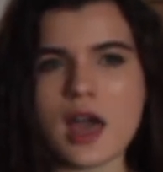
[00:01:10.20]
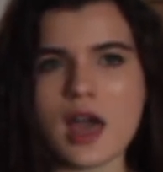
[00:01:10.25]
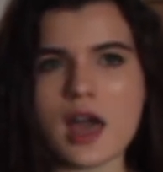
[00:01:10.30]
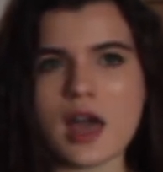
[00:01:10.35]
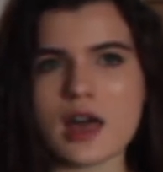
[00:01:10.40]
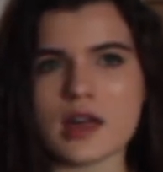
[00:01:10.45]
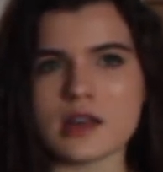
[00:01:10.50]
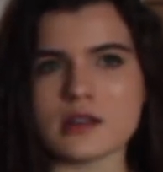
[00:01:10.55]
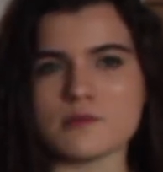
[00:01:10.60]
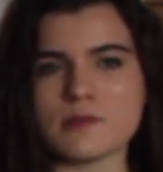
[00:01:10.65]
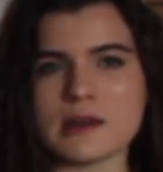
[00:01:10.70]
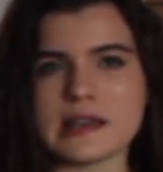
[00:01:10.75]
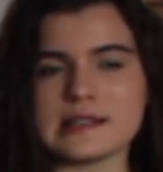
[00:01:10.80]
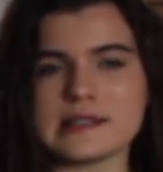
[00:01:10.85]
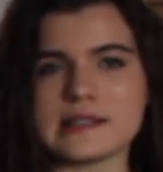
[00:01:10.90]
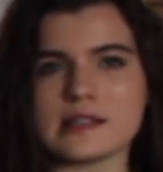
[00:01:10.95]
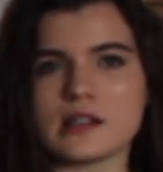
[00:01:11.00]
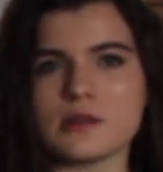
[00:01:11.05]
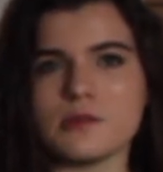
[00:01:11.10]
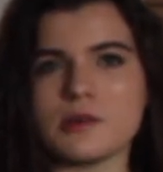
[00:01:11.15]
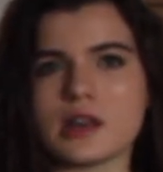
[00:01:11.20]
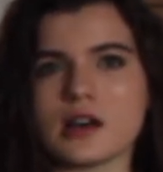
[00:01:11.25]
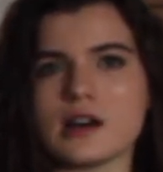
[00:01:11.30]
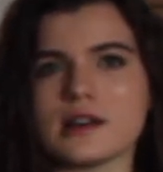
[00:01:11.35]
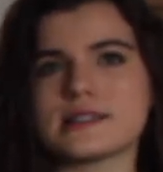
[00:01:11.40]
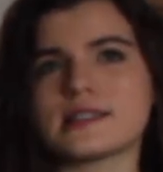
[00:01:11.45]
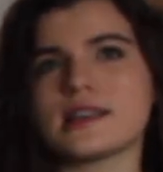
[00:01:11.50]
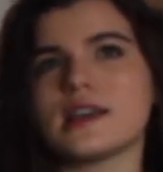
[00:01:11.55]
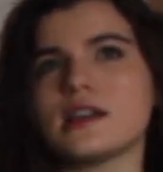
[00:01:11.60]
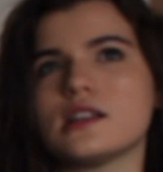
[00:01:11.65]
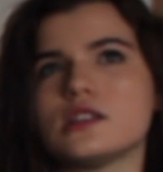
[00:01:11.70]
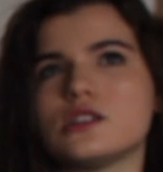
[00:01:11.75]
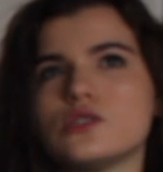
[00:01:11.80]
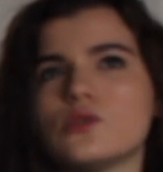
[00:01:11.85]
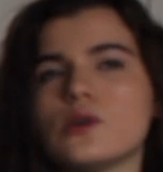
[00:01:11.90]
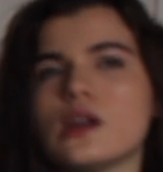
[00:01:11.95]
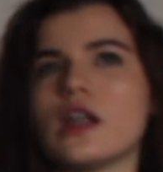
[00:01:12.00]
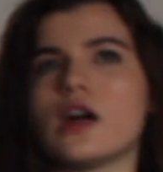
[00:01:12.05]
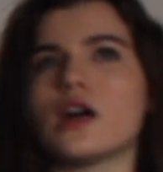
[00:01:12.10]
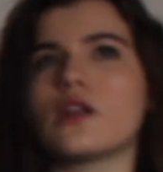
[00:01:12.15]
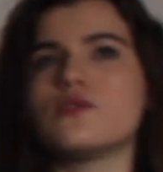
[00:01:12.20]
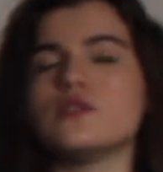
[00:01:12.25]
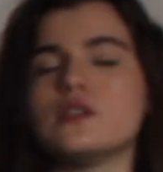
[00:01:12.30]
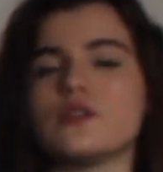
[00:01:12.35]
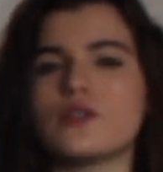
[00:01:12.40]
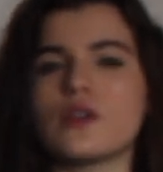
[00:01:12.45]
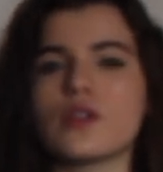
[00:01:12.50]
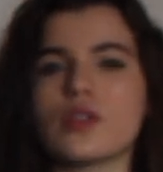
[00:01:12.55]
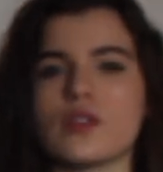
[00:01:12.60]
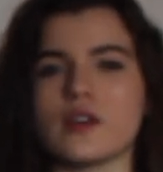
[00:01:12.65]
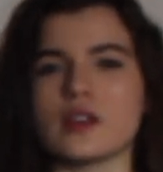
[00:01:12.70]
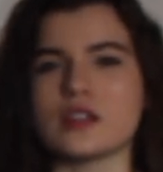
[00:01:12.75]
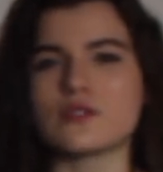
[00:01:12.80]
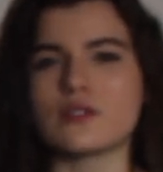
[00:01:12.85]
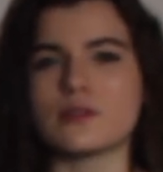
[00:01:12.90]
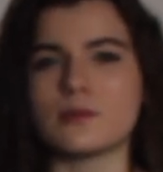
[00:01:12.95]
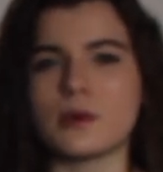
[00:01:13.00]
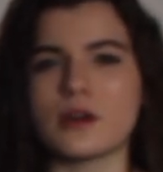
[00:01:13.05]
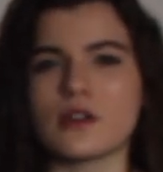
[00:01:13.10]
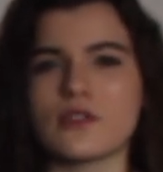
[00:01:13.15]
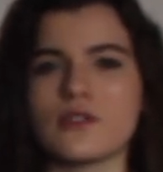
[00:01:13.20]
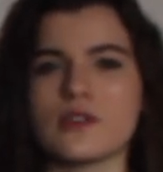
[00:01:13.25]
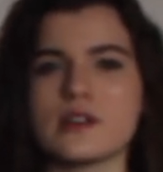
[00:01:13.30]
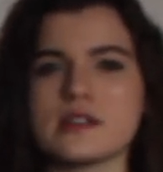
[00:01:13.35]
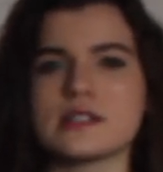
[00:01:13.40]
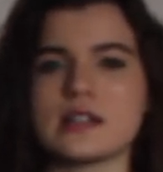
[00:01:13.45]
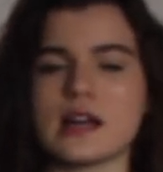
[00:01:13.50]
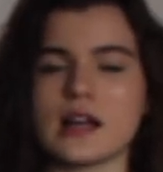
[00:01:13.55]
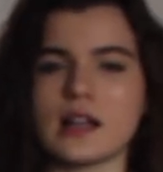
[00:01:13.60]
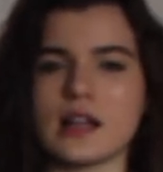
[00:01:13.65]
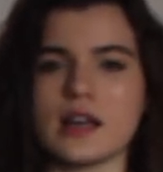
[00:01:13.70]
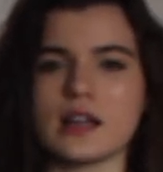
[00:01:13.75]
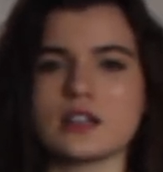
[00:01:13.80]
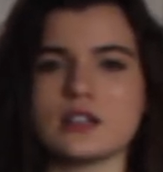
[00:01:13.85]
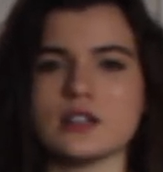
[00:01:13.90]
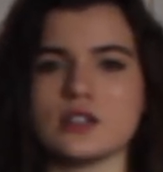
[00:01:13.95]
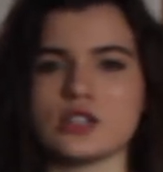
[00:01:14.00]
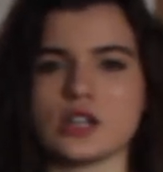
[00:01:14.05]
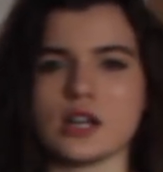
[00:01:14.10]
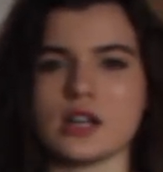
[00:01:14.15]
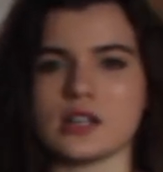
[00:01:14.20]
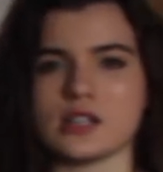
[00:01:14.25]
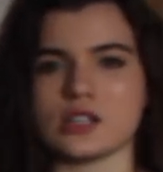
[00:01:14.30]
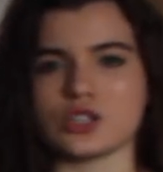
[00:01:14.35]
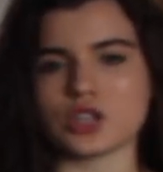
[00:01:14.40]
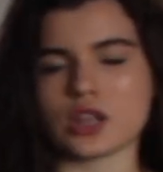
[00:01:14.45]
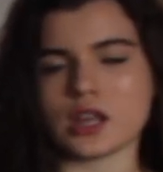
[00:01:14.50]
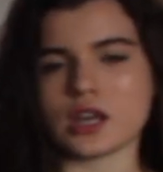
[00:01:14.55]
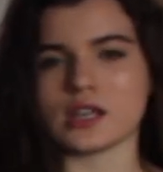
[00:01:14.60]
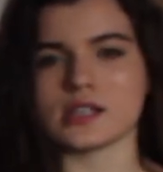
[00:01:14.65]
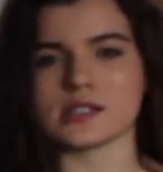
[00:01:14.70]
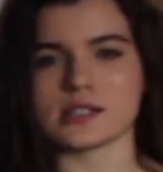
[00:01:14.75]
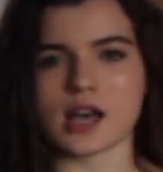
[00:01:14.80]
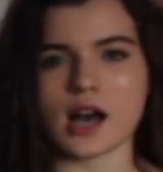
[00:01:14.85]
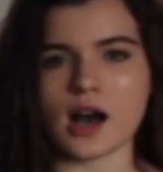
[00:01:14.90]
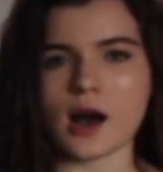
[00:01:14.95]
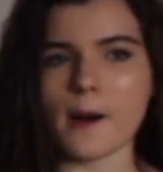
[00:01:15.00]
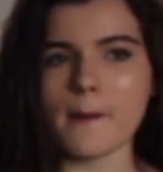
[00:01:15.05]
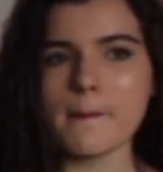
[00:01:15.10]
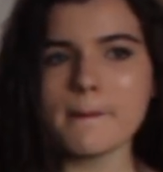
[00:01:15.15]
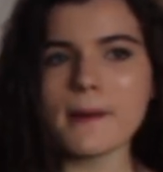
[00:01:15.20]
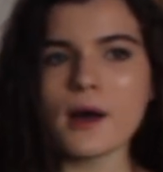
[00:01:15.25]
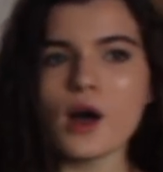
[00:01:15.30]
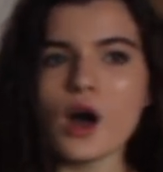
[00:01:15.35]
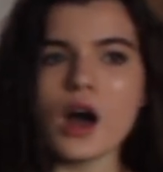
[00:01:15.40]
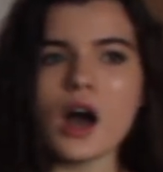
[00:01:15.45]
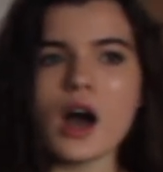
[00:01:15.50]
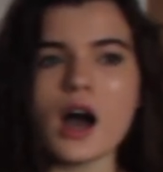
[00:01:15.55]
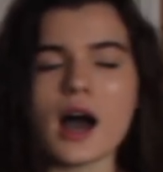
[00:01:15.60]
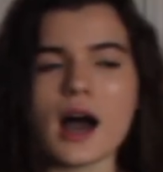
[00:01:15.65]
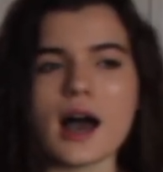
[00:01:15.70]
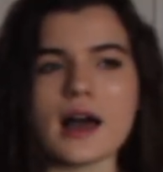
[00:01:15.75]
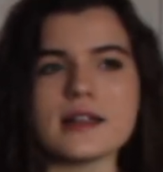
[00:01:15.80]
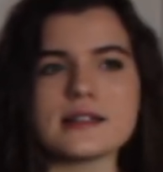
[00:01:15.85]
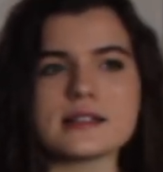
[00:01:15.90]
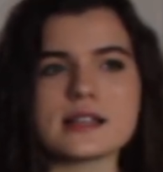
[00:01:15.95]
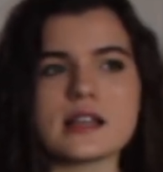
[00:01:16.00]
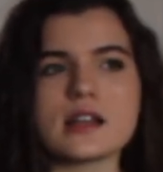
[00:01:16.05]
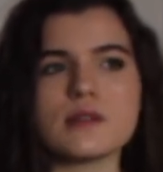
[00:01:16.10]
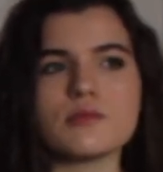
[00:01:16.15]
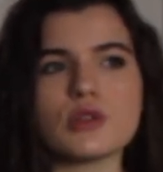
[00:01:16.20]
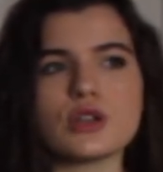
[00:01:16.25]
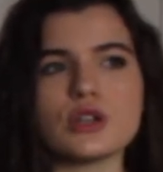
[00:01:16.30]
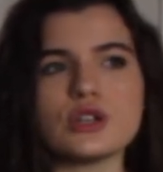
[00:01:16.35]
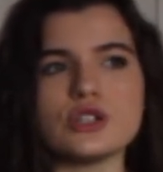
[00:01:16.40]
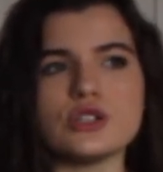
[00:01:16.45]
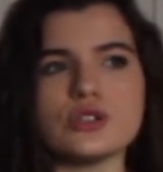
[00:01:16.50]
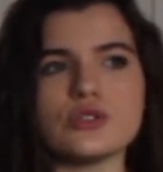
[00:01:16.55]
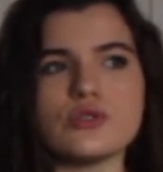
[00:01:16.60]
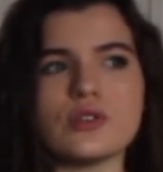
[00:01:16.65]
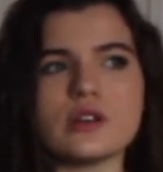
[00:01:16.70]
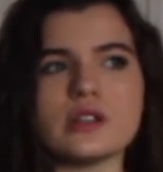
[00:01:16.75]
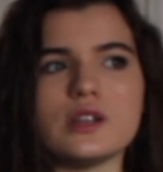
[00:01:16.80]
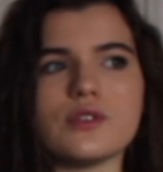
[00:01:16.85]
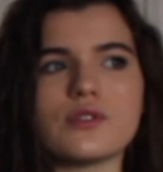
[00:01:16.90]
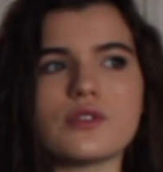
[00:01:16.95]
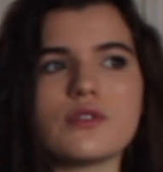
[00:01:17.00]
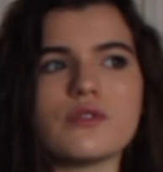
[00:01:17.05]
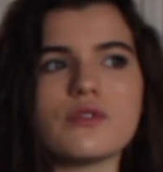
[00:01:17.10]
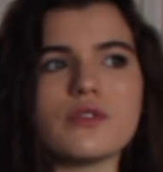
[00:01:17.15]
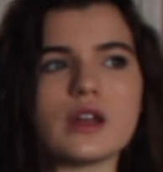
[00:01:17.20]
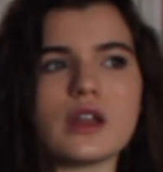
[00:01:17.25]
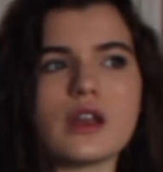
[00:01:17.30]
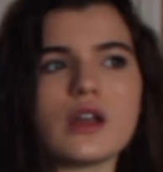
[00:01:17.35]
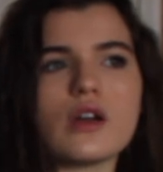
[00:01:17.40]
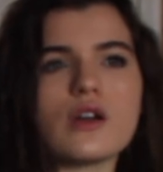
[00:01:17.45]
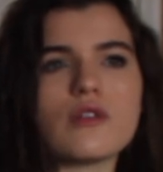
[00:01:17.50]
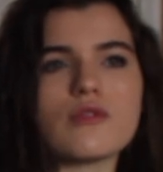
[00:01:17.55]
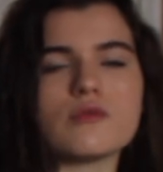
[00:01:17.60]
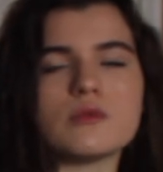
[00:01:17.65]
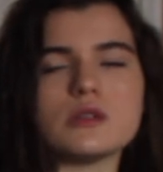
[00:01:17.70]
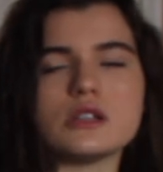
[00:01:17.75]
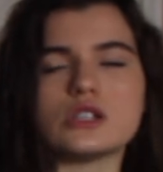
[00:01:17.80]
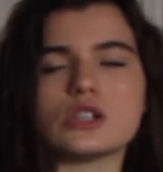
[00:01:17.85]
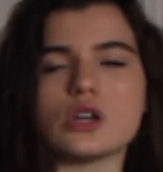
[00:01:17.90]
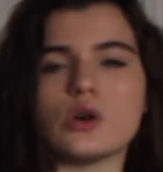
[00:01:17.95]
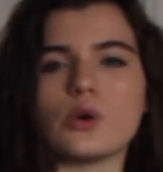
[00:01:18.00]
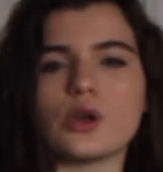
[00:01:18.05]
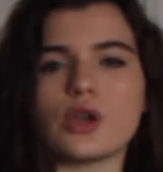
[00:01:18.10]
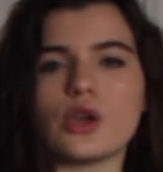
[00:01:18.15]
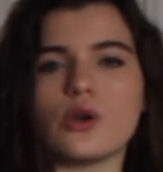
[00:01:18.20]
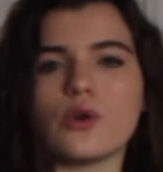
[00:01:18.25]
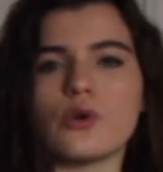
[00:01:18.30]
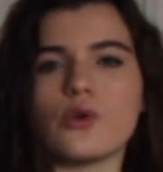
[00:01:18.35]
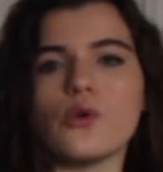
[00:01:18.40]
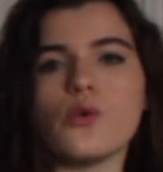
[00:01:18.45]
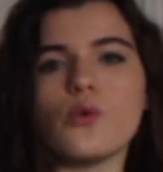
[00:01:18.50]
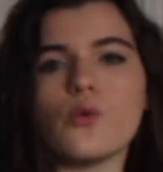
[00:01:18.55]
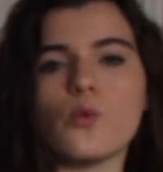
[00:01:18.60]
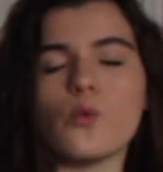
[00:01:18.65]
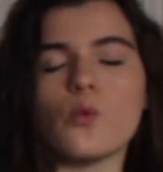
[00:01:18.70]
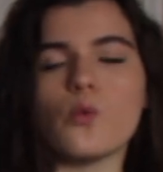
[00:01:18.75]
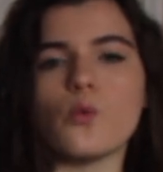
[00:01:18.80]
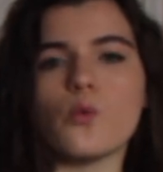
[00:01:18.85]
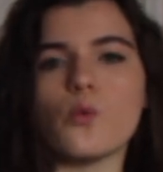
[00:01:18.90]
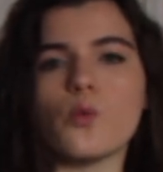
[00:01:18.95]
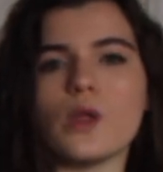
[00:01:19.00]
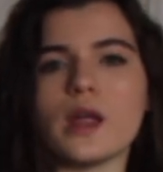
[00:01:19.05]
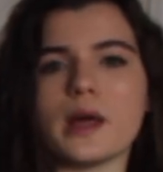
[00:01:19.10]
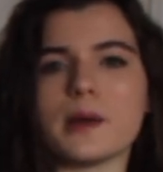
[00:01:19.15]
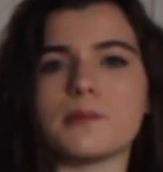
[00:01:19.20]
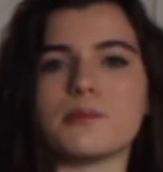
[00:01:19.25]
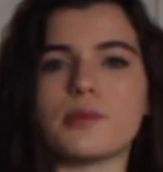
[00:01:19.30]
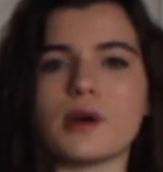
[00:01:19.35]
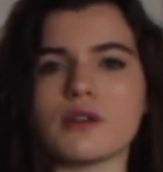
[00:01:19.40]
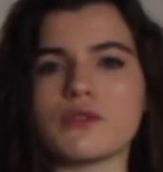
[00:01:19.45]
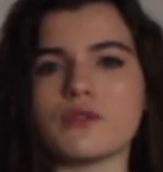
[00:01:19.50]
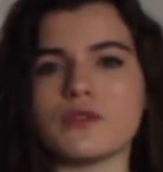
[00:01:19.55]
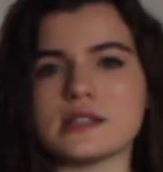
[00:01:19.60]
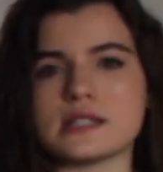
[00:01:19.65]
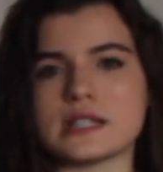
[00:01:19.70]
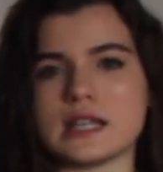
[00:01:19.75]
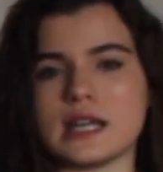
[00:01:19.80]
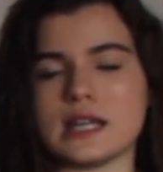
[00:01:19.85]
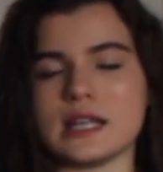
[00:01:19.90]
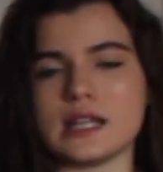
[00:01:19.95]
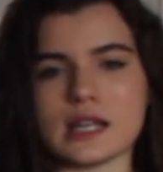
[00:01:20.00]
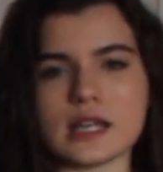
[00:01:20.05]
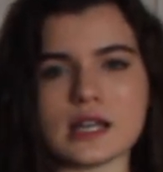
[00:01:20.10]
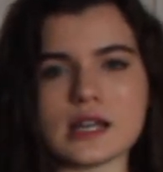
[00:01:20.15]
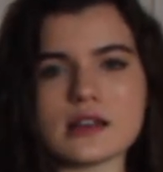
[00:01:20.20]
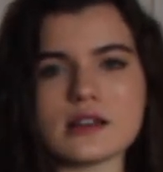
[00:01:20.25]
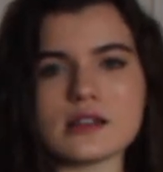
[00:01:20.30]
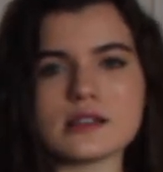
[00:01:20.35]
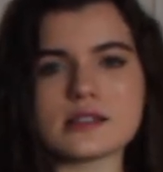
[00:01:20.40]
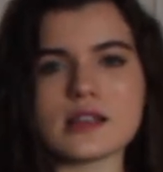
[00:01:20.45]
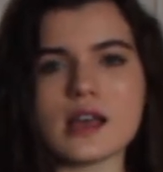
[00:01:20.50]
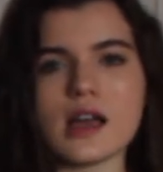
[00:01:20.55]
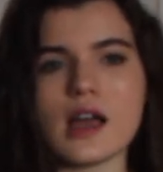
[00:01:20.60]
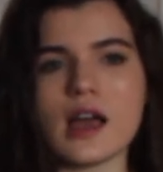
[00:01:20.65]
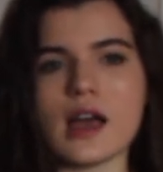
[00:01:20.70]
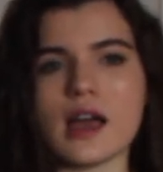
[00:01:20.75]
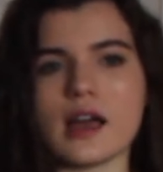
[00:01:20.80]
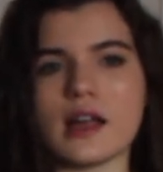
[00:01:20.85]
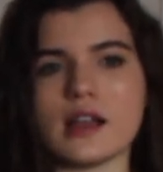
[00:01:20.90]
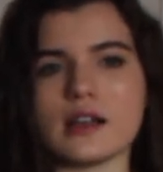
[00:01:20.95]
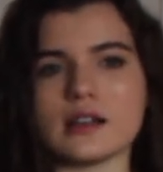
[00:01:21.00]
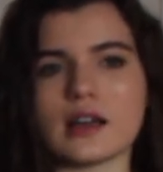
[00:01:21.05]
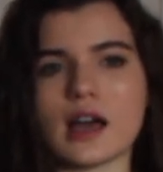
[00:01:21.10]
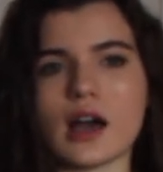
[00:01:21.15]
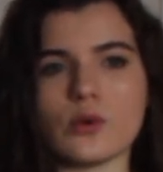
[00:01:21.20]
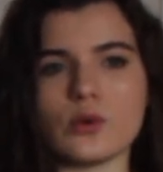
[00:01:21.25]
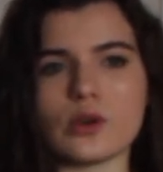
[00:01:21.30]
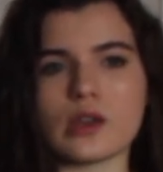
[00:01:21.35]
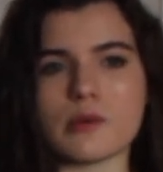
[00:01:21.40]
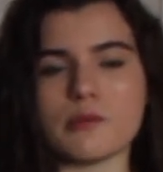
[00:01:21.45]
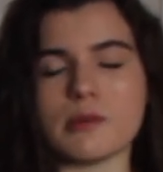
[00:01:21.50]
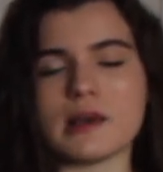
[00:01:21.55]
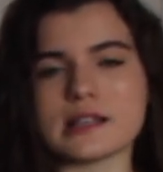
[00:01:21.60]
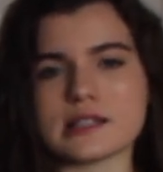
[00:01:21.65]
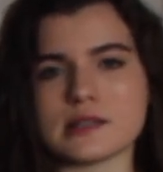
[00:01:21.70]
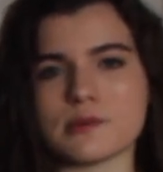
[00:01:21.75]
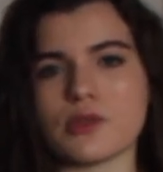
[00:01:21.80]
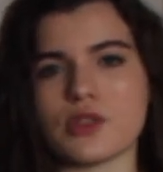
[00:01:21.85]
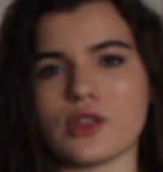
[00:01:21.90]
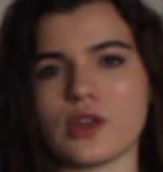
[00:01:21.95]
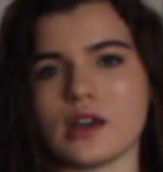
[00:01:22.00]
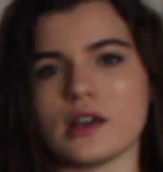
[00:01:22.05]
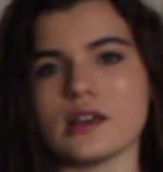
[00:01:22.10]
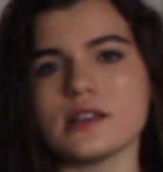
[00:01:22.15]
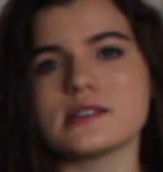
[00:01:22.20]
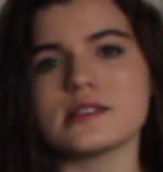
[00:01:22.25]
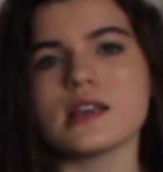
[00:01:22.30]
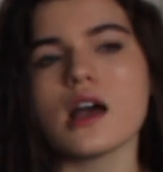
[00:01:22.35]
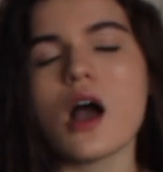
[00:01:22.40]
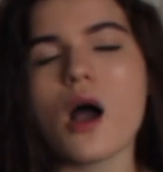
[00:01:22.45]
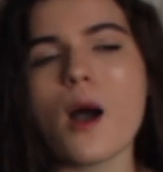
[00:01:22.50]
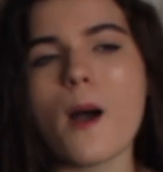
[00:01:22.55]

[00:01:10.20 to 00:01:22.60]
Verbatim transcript: And basically because I do a lot of different things for breakfast, I like to change things up. I decided I'm going to do a different video of me showing you like breakfast ideas and how you can make some things.